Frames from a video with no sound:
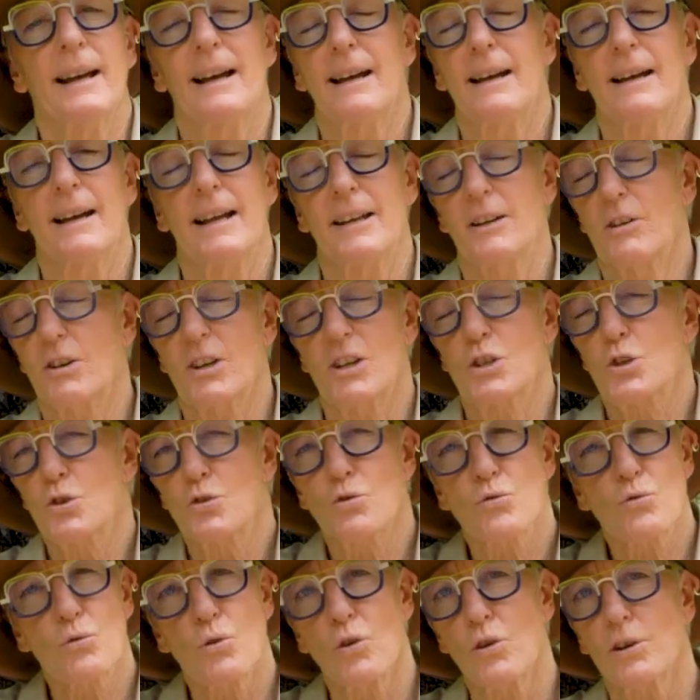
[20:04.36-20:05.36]
and are
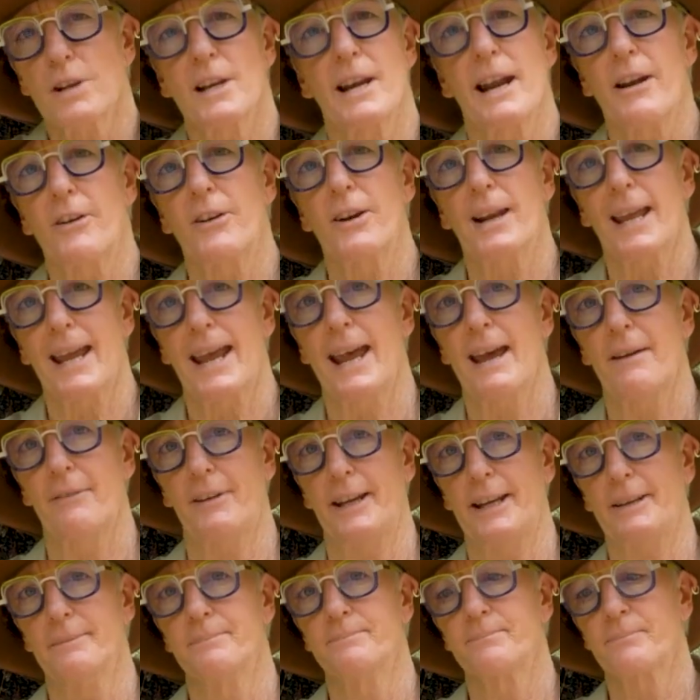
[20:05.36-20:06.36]
extraordinarily
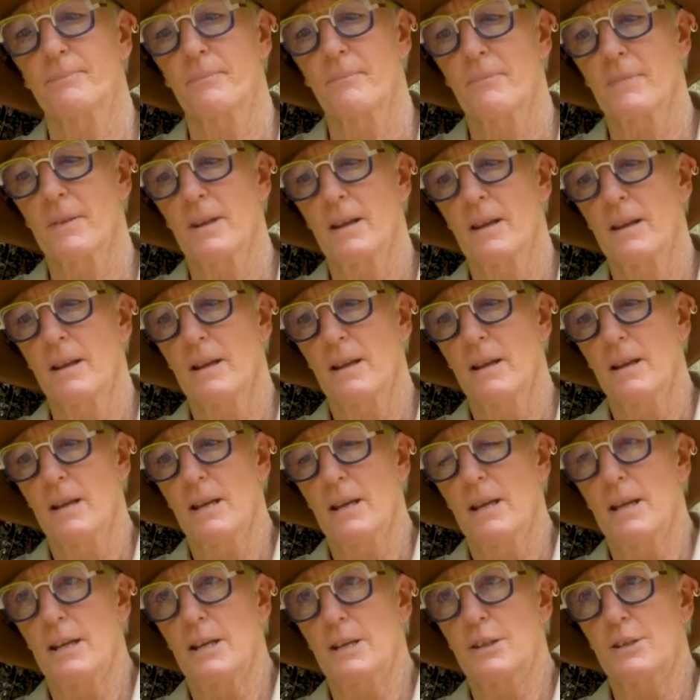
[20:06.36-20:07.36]
heavy.
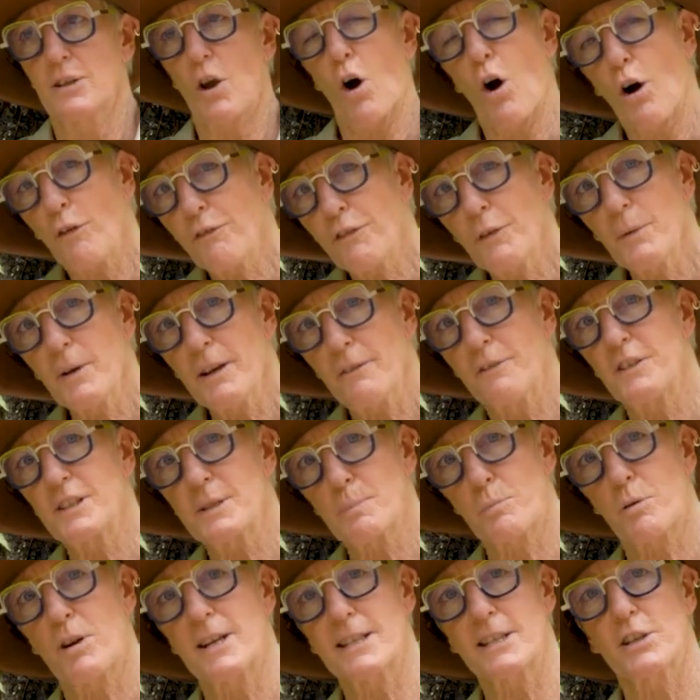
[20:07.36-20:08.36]
So often if it's
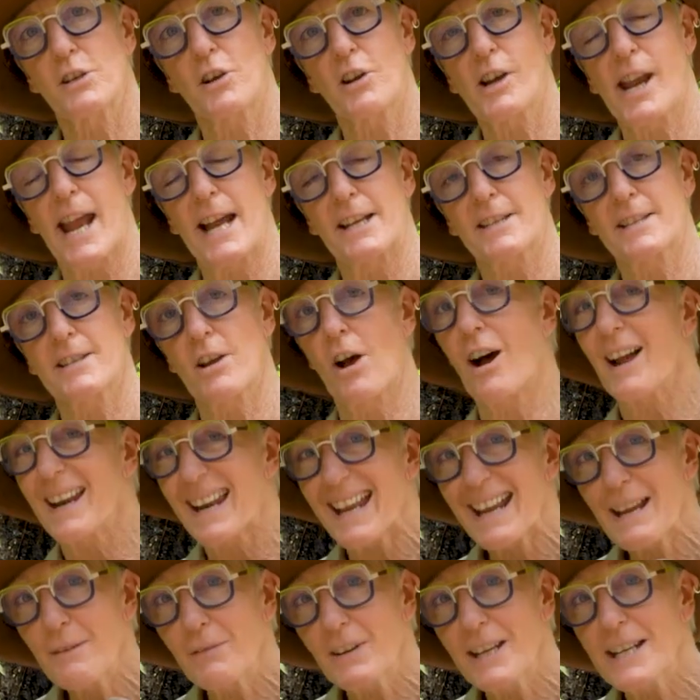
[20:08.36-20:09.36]
present on our site,
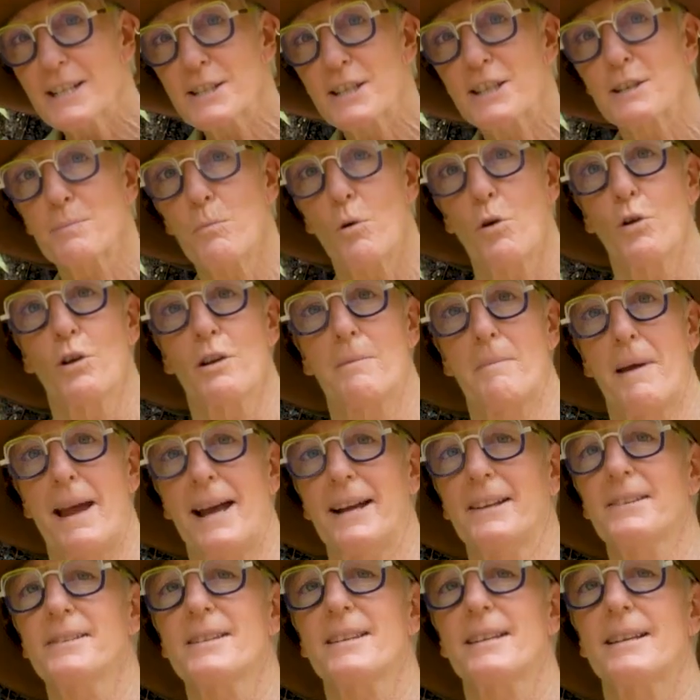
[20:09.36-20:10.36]
even in small
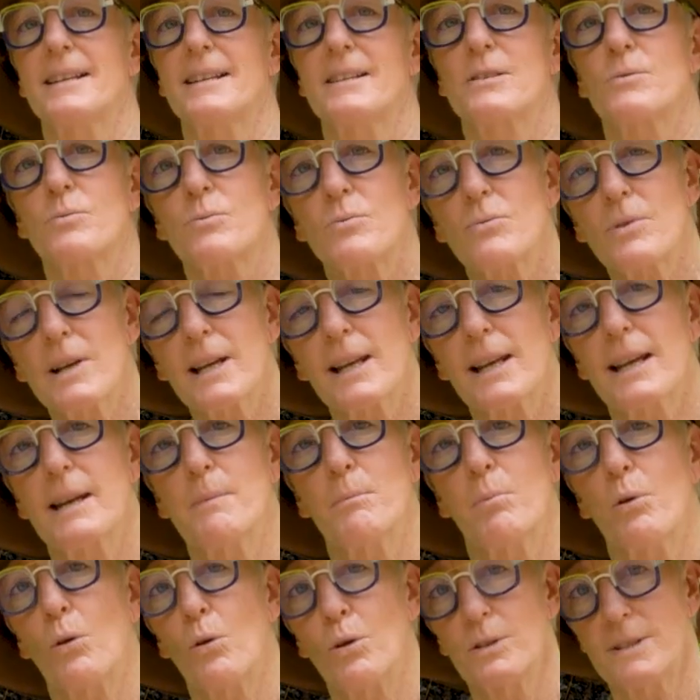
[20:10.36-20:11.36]
amounts, it's really
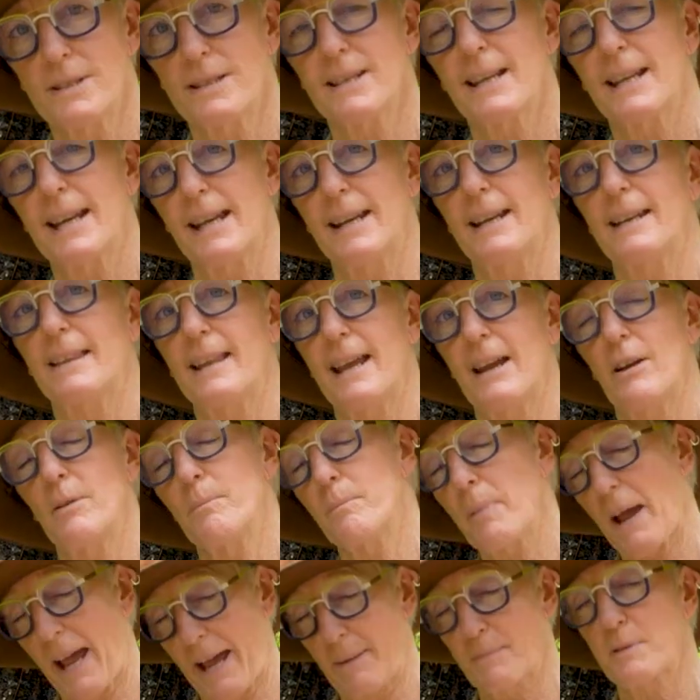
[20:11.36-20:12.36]
important to get in there and
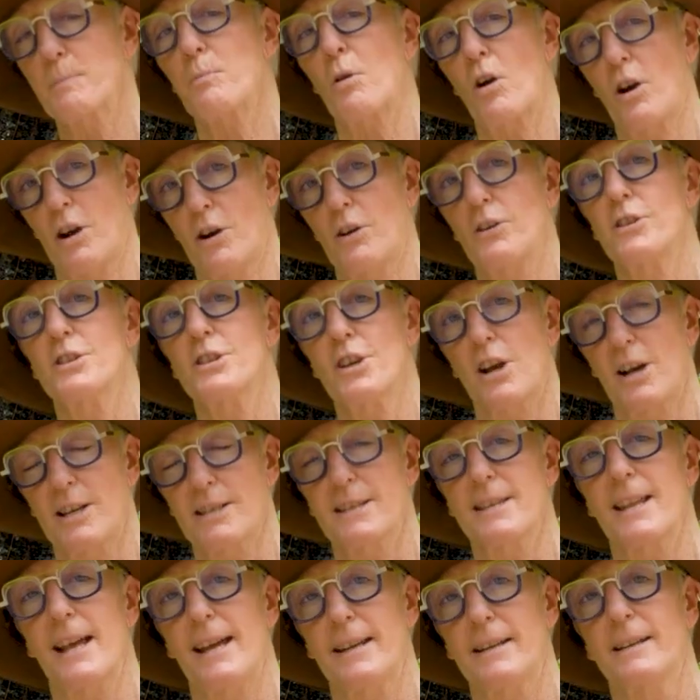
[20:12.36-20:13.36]
perhaps
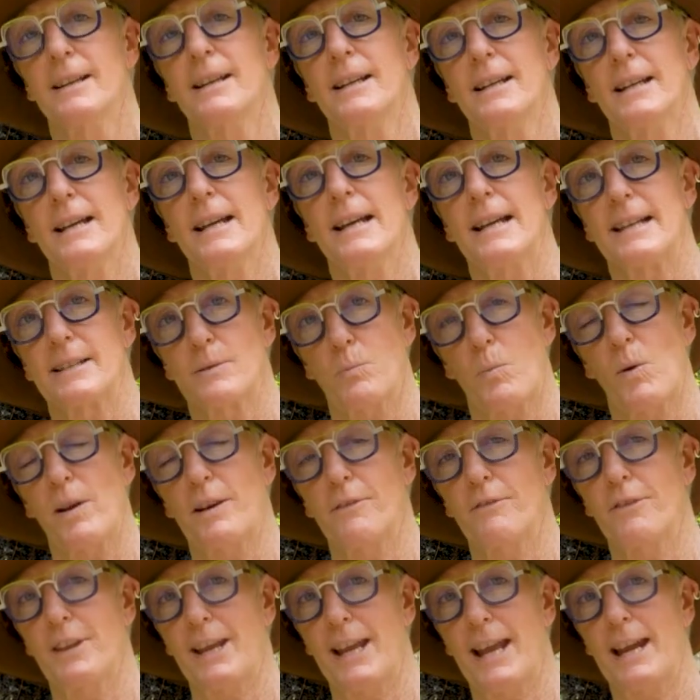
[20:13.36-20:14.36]
prioritise that as one
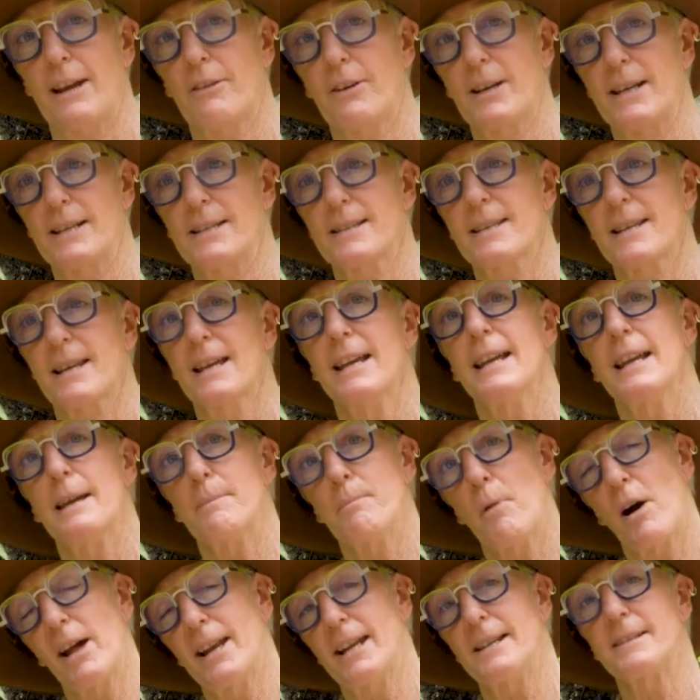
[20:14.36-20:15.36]
of the areas. It
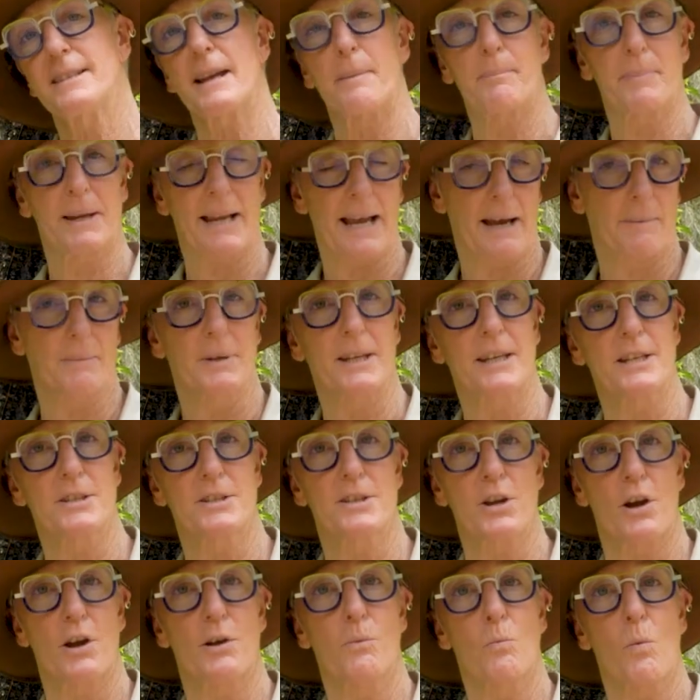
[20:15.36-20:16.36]
might end up becoming your
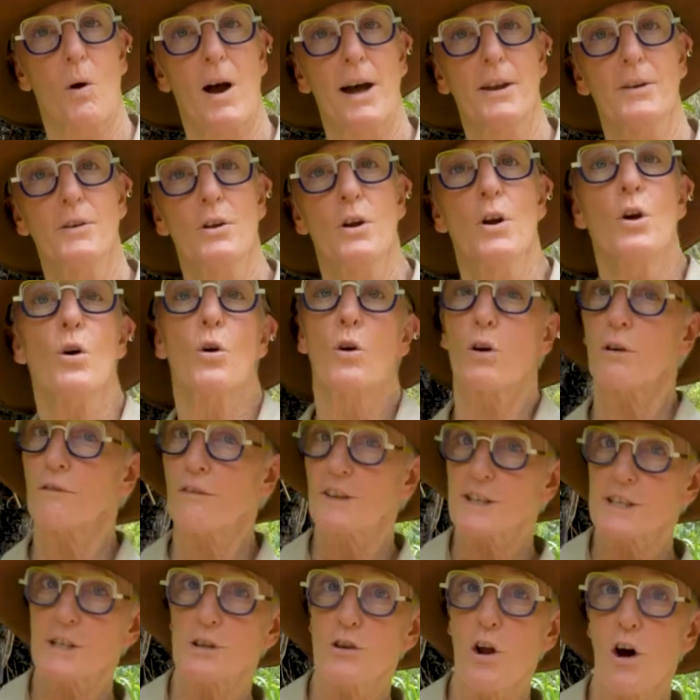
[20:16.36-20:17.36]
zone 1, or if
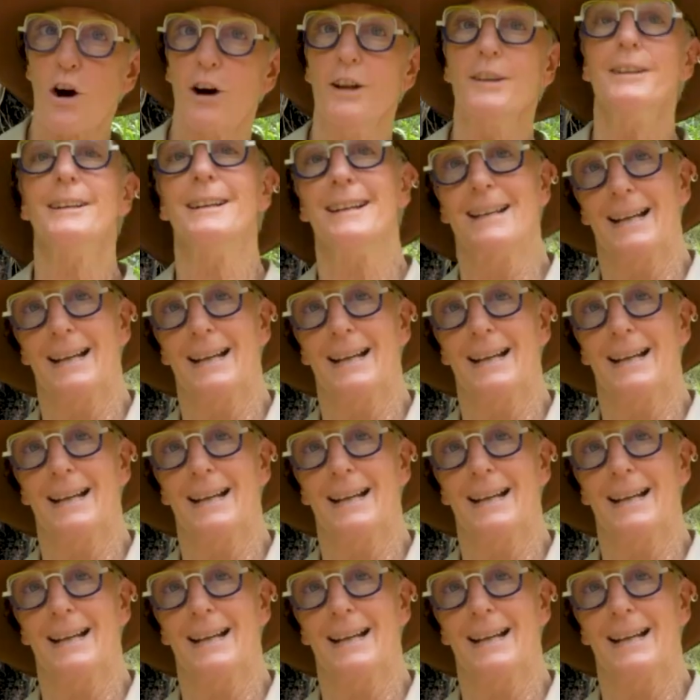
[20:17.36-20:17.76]
it's not,